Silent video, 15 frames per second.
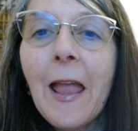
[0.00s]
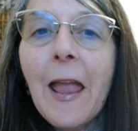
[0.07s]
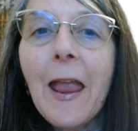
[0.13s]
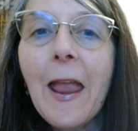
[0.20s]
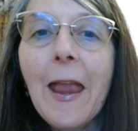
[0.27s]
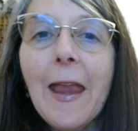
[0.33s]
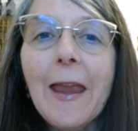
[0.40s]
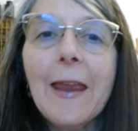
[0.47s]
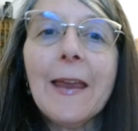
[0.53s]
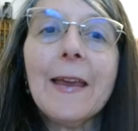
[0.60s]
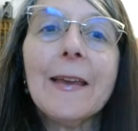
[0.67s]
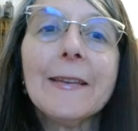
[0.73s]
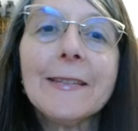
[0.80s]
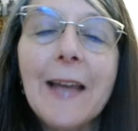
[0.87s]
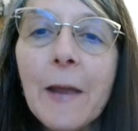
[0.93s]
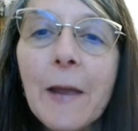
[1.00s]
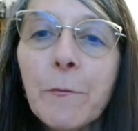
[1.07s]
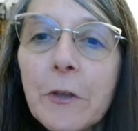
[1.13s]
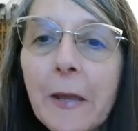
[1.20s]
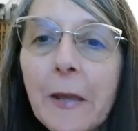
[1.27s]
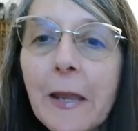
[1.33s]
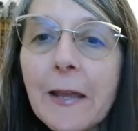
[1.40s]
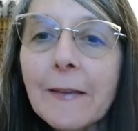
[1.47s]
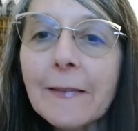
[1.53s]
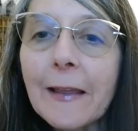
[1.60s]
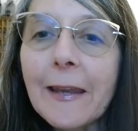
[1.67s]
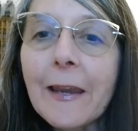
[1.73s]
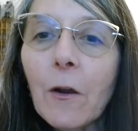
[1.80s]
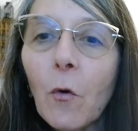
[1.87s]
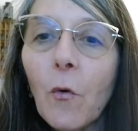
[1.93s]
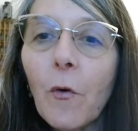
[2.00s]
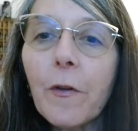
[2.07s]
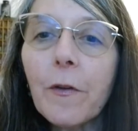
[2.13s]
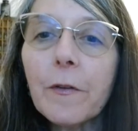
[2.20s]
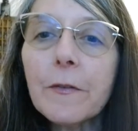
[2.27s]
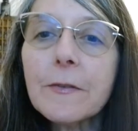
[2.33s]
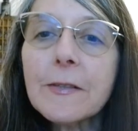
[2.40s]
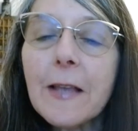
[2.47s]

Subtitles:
and I'm with Pink Lady Oils,